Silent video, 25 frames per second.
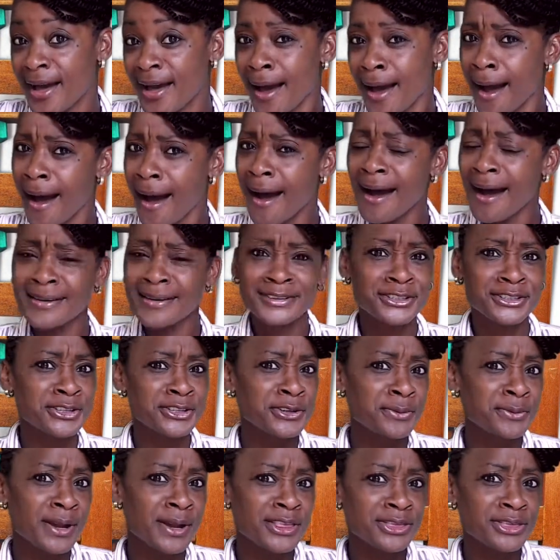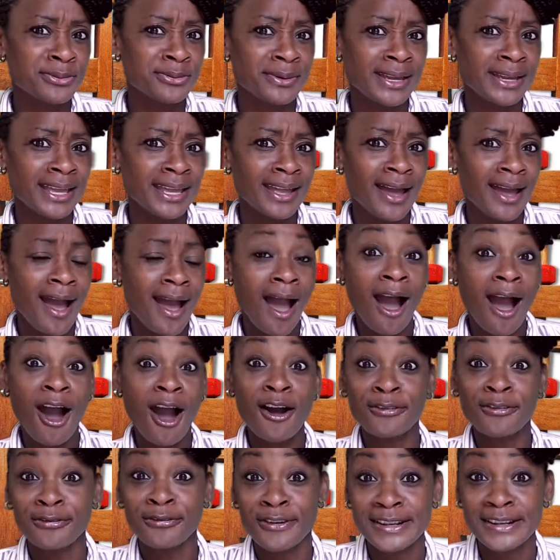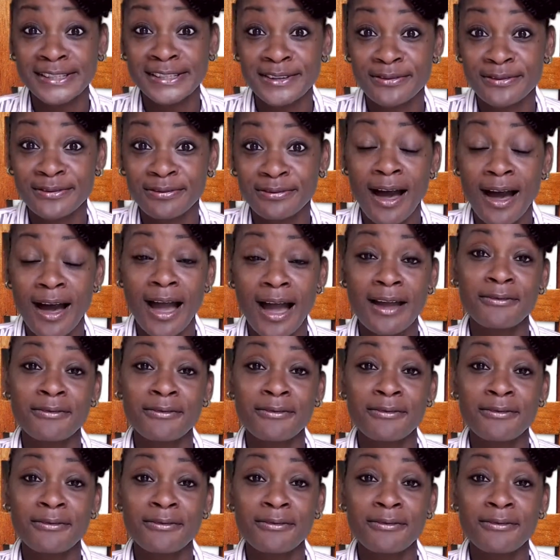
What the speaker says: Huh? 2 and 3 are friends of 5.